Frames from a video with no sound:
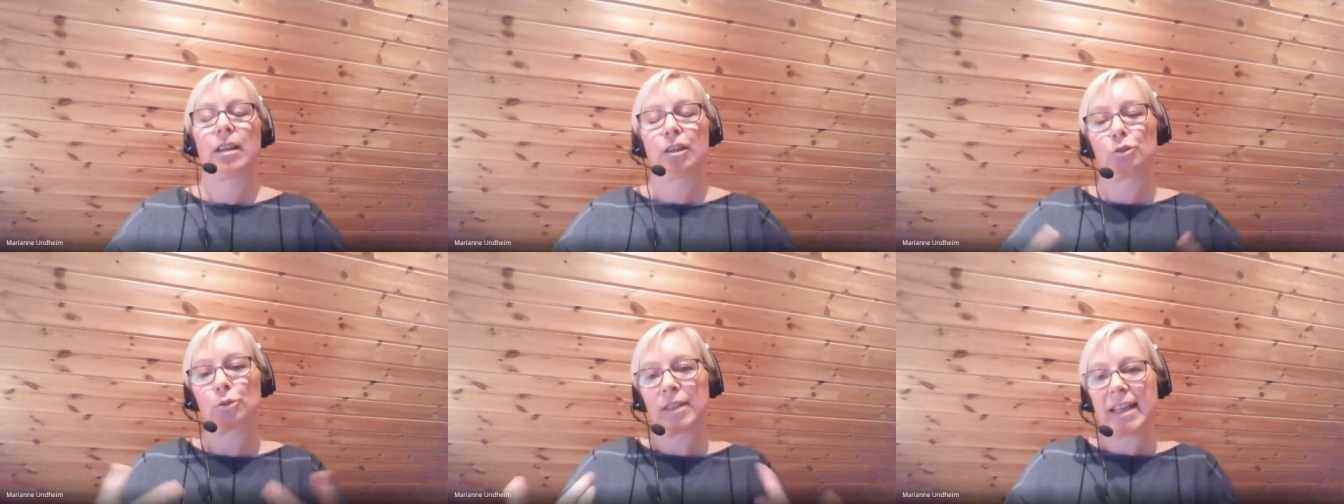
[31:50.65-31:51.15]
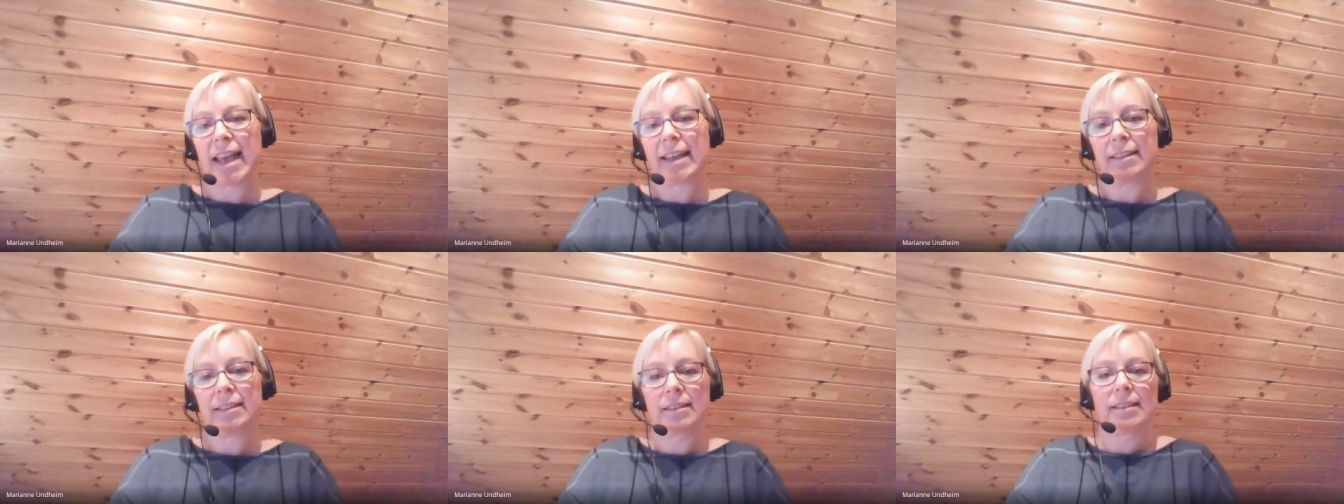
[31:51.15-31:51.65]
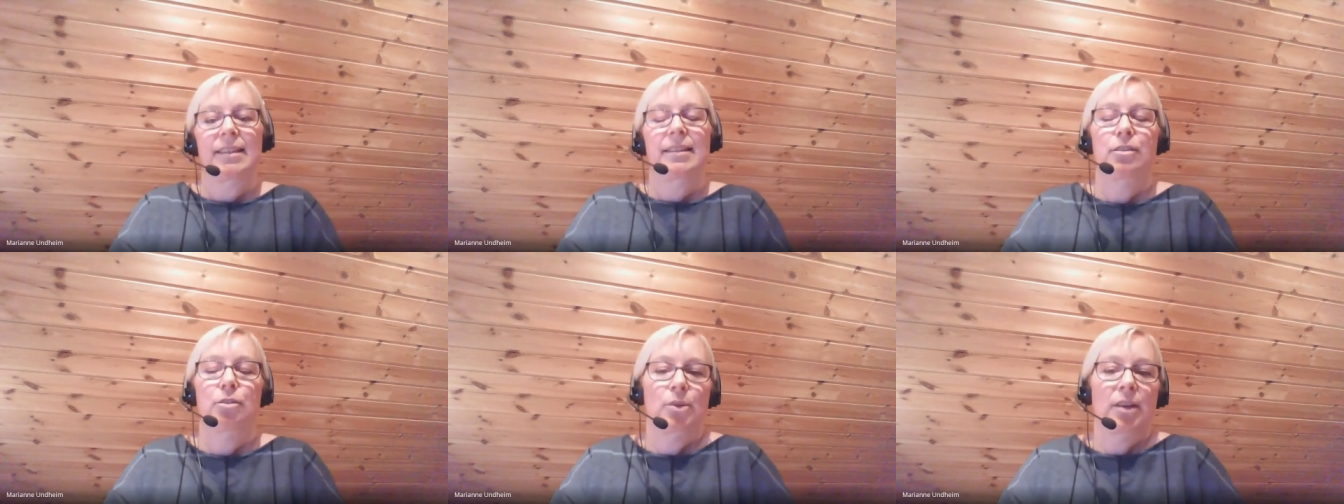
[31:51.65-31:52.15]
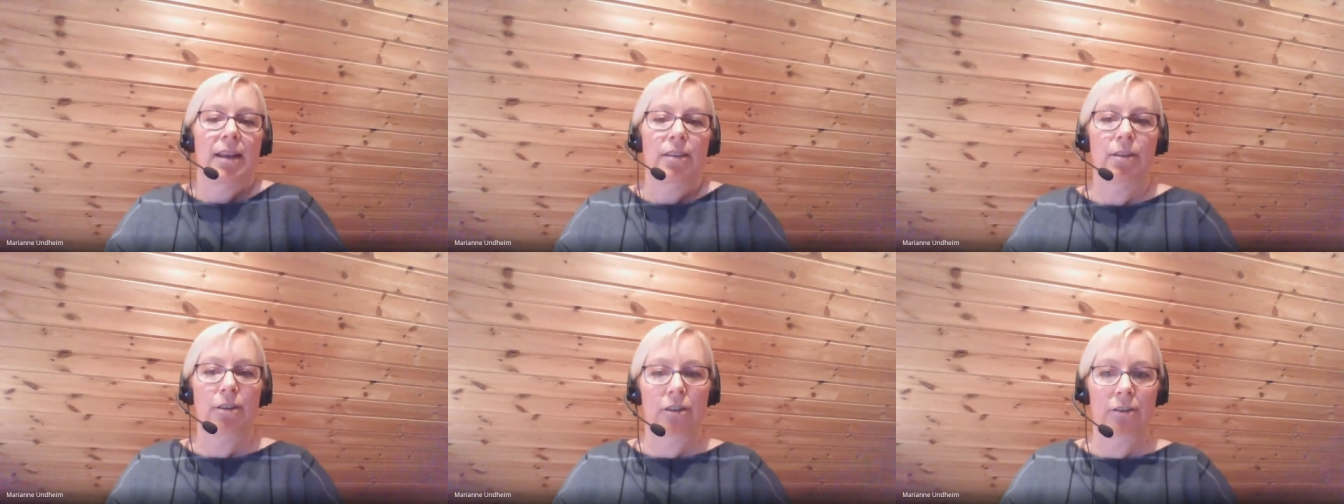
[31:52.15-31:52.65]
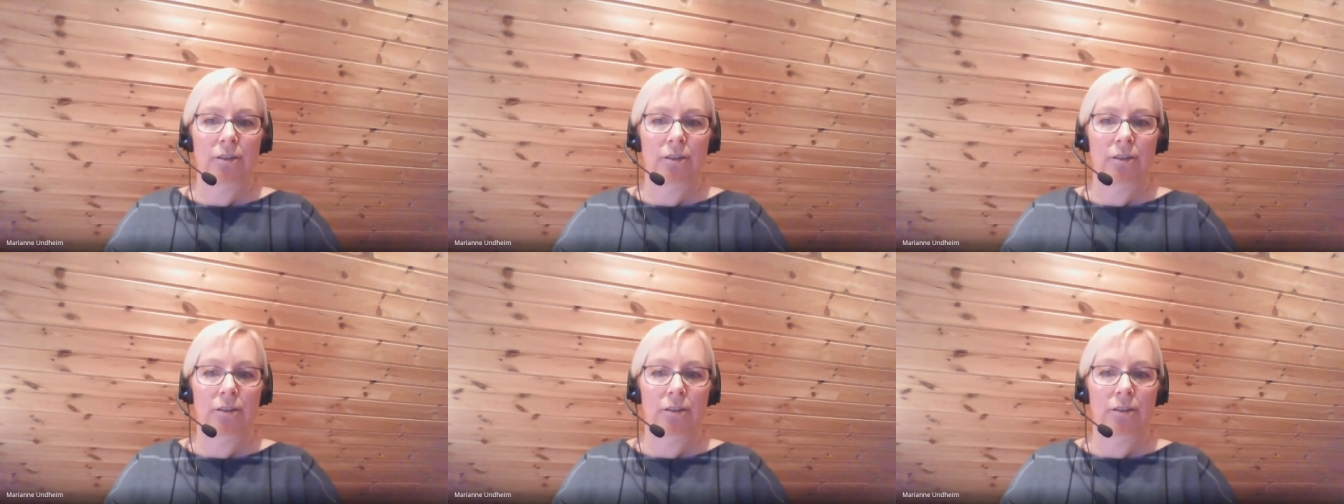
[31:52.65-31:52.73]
create it together